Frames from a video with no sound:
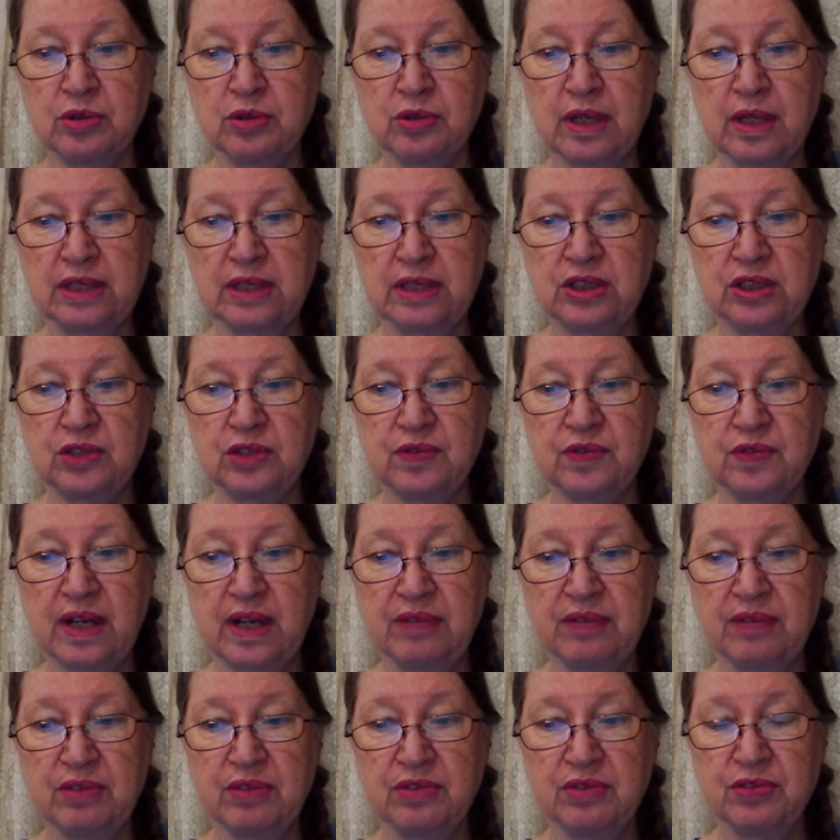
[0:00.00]
try
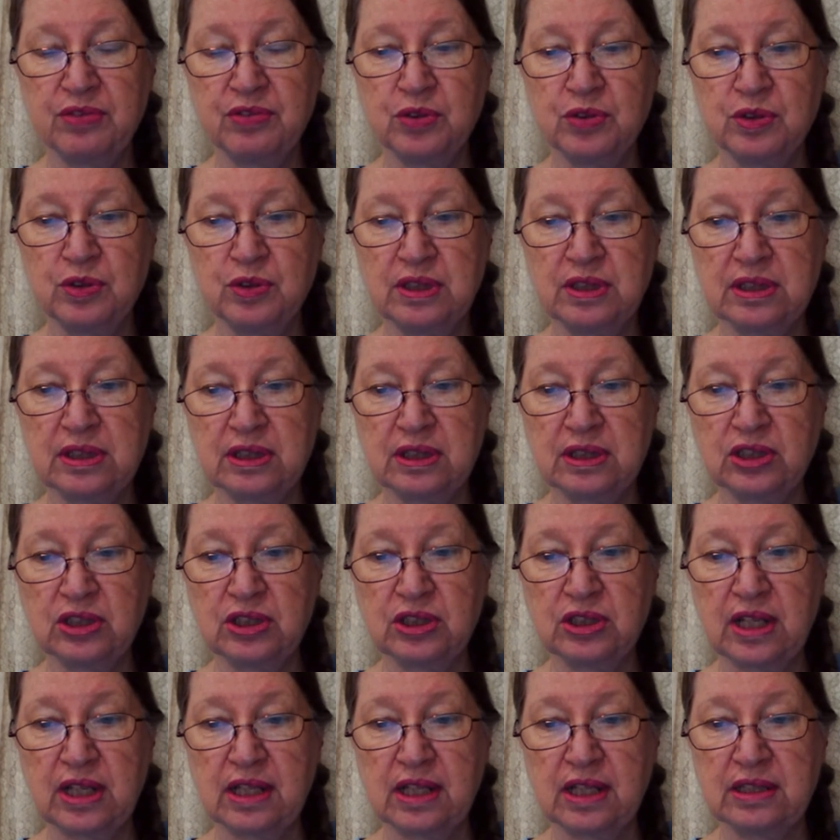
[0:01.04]
survival food
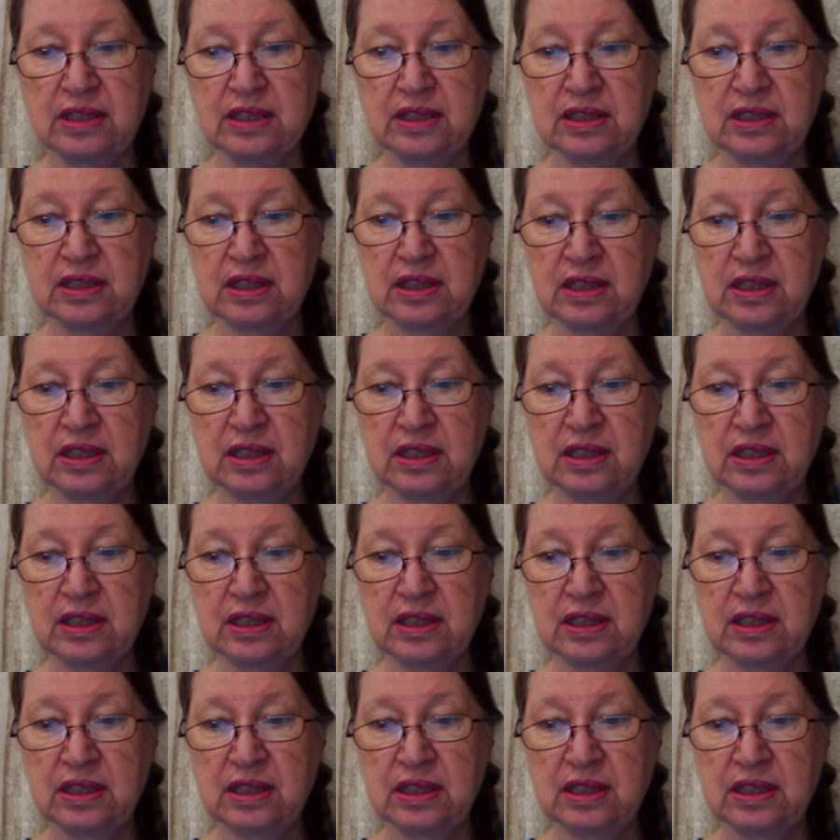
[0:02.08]
suggest.